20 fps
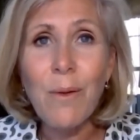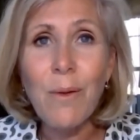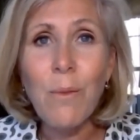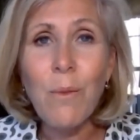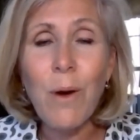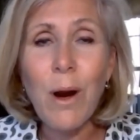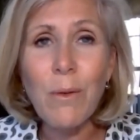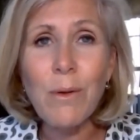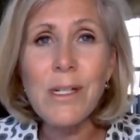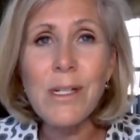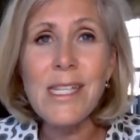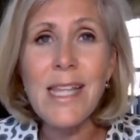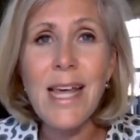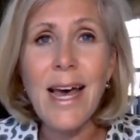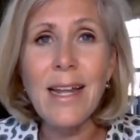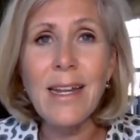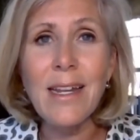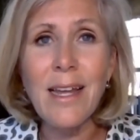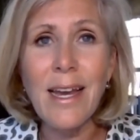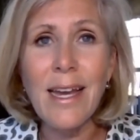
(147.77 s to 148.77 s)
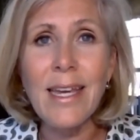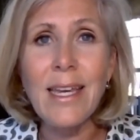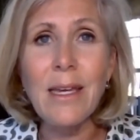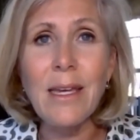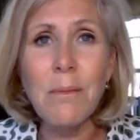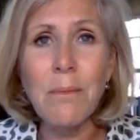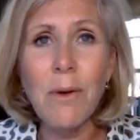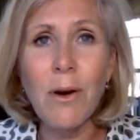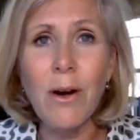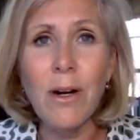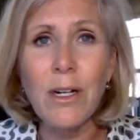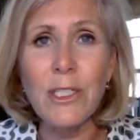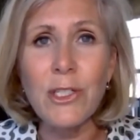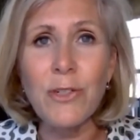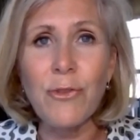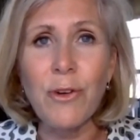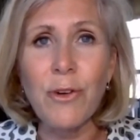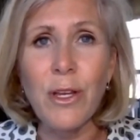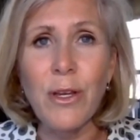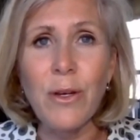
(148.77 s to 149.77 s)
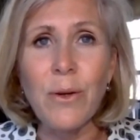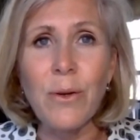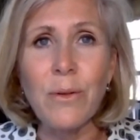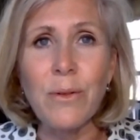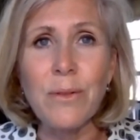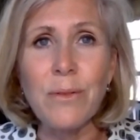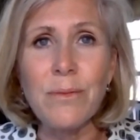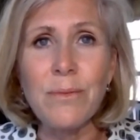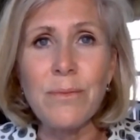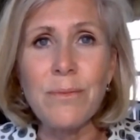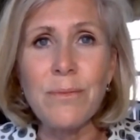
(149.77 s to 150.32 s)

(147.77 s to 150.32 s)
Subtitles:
What was that like in March for you?